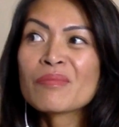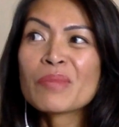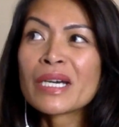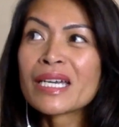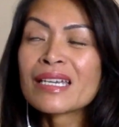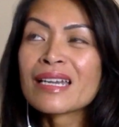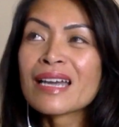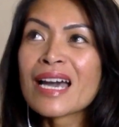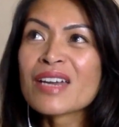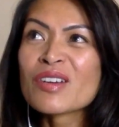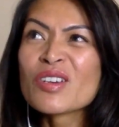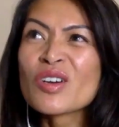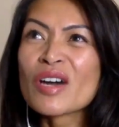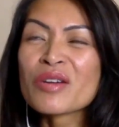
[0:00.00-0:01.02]
But I don't
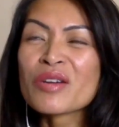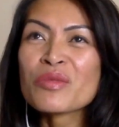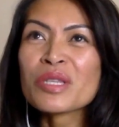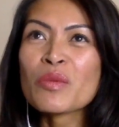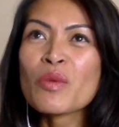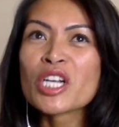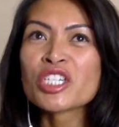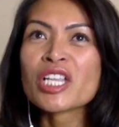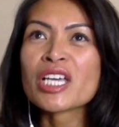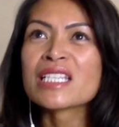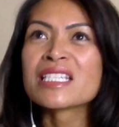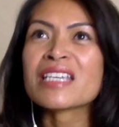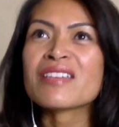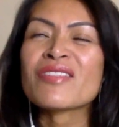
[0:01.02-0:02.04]
know. I don't really watch a lot of
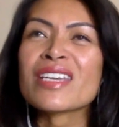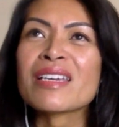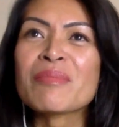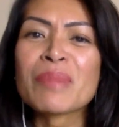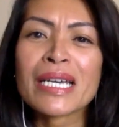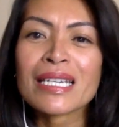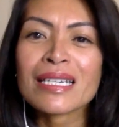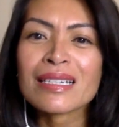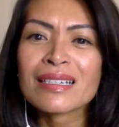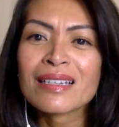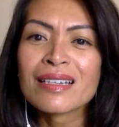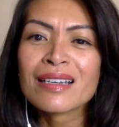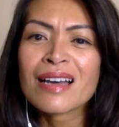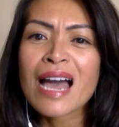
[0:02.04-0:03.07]
TV, but
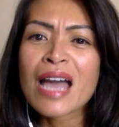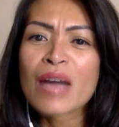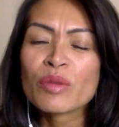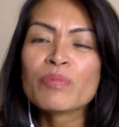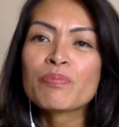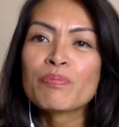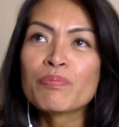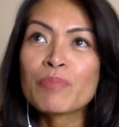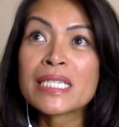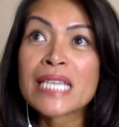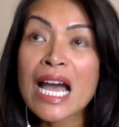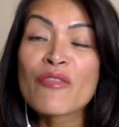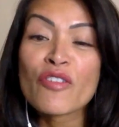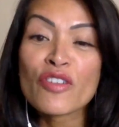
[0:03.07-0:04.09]
I would be
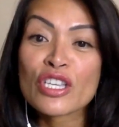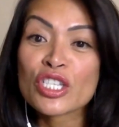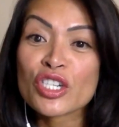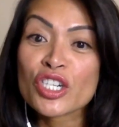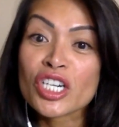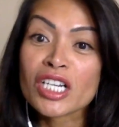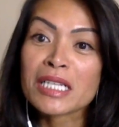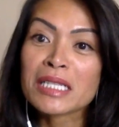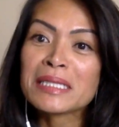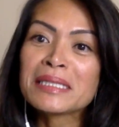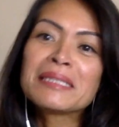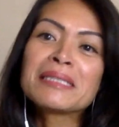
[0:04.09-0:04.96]
down for The Circle.